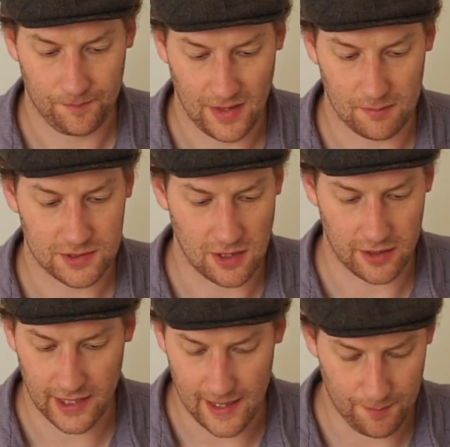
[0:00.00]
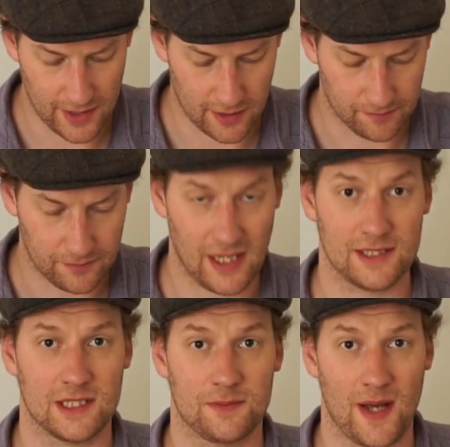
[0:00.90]
Yep, starting to get bitter,
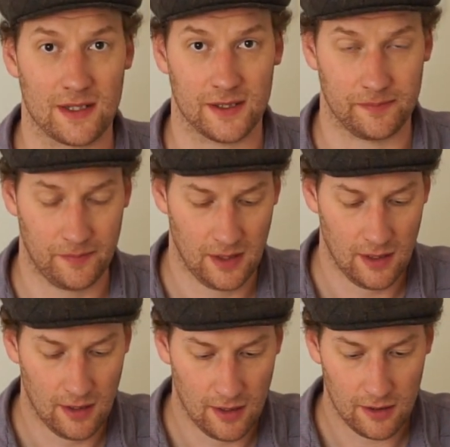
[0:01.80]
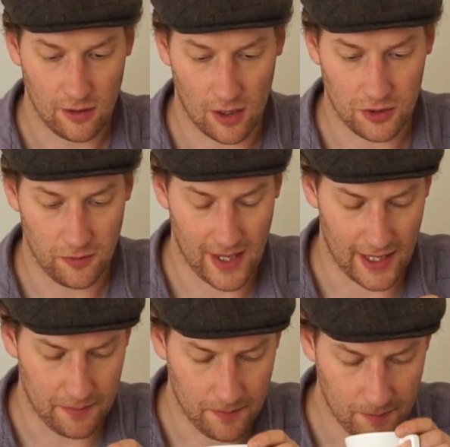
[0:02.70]
as expected. Not too
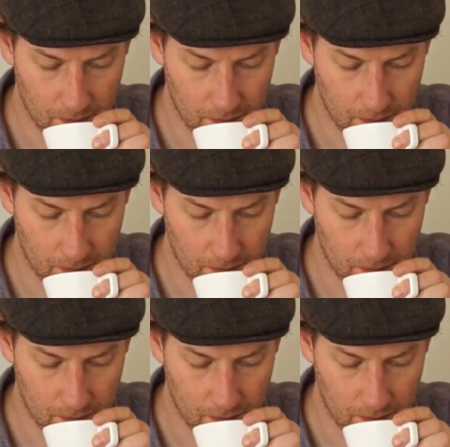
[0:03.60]
bad.